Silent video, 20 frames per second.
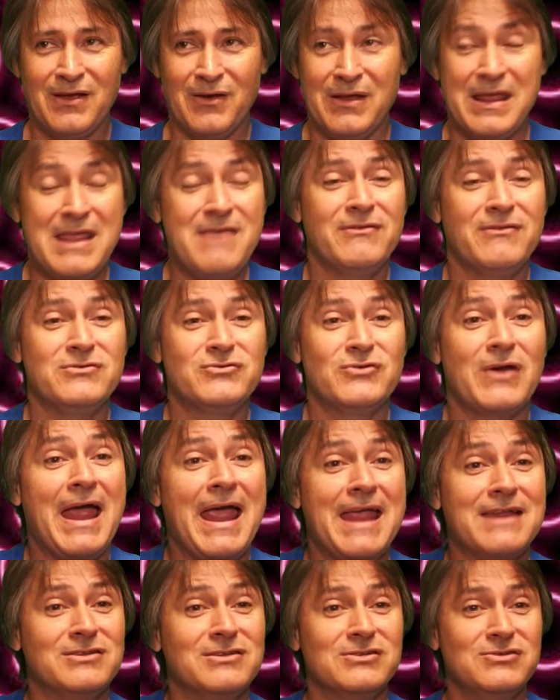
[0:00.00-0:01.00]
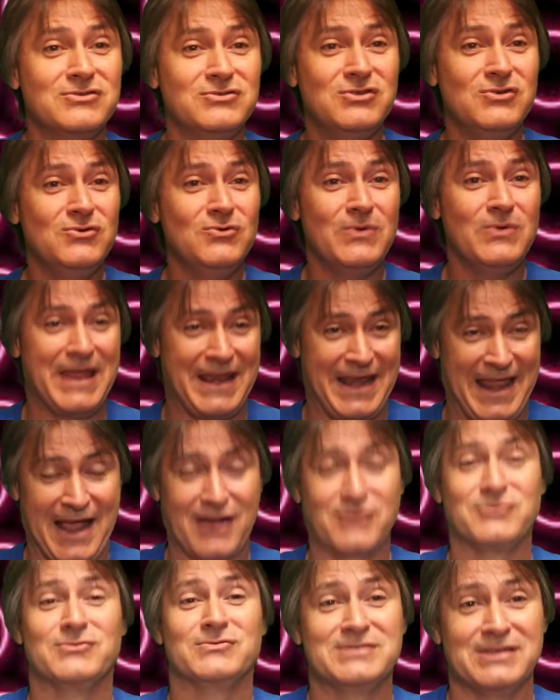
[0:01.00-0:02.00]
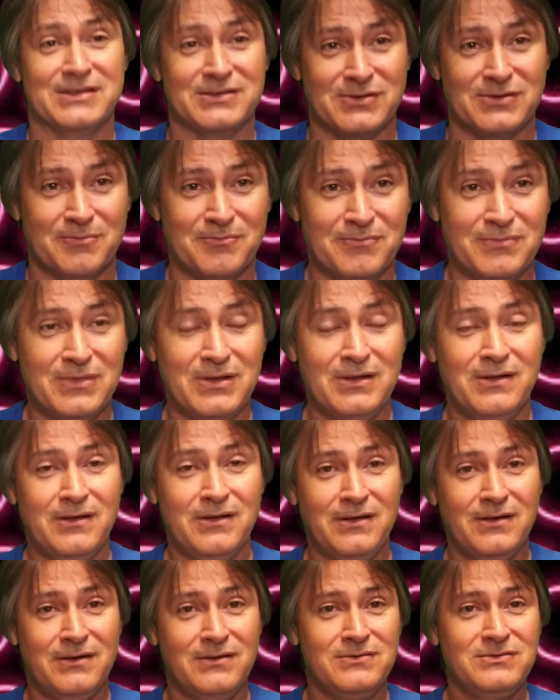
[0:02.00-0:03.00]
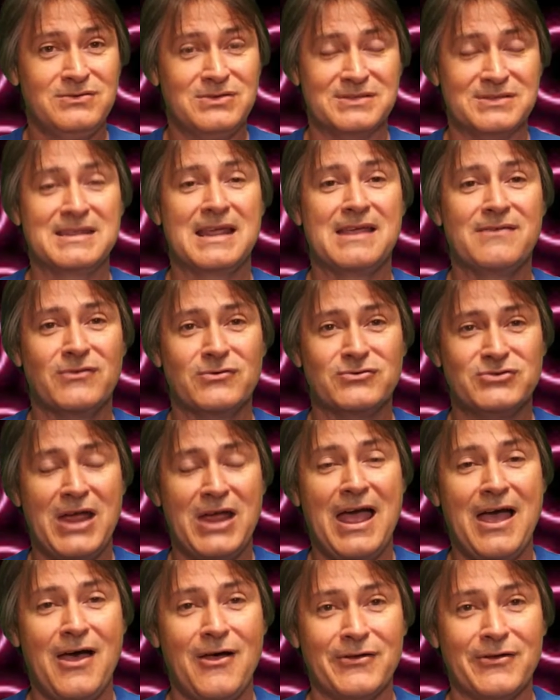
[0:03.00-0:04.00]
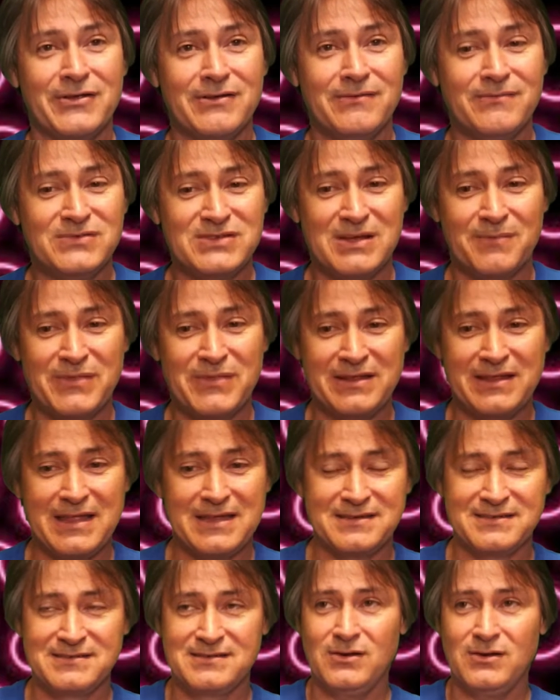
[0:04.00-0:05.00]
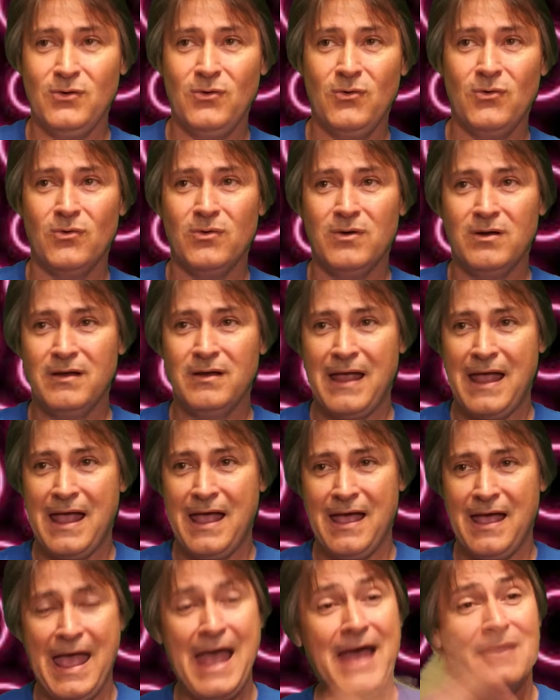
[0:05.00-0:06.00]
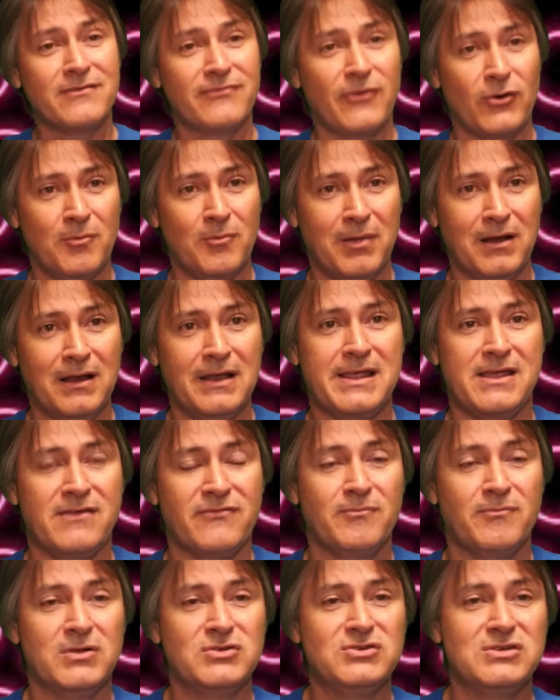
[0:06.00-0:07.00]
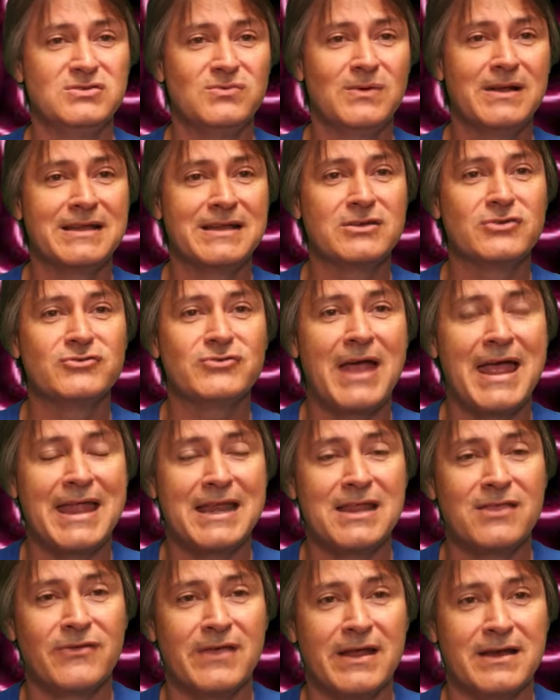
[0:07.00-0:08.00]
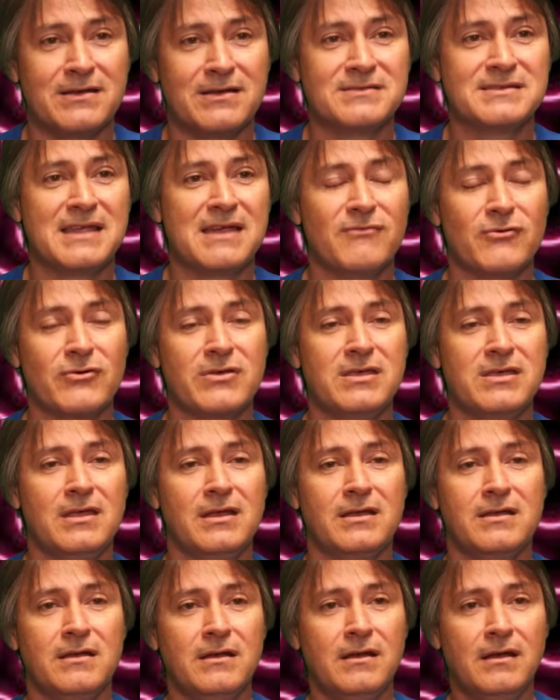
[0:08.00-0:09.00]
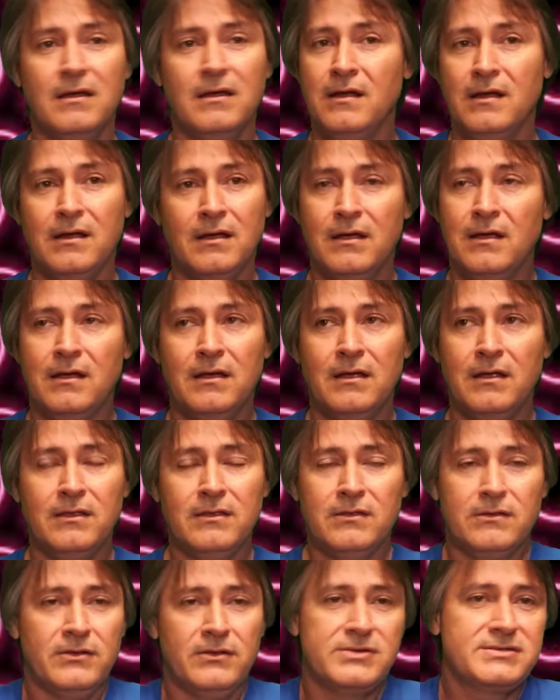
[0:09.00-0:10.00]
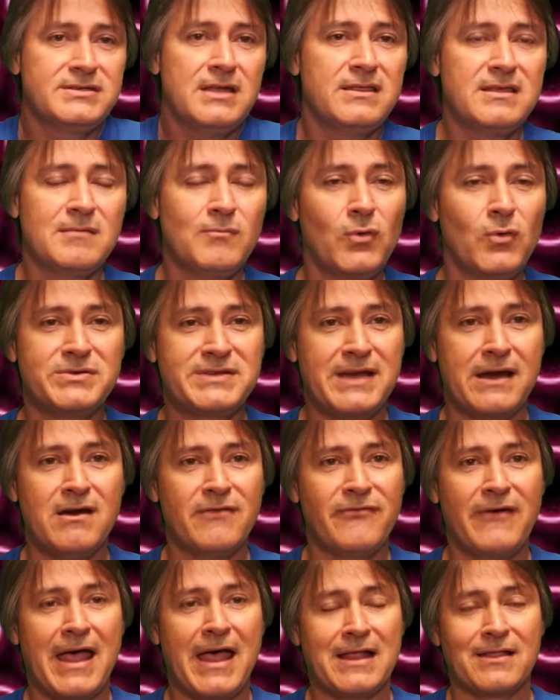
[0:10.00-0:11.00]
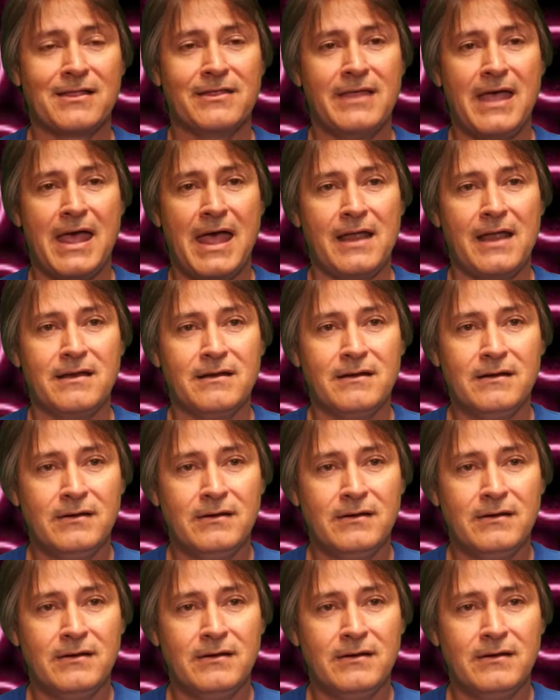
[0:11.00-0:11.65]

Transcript: even trying to do an exorcism to save their child, something that's so out of her belief, but she's willing to try anything to save her kid. There's nothing more terrifying than that.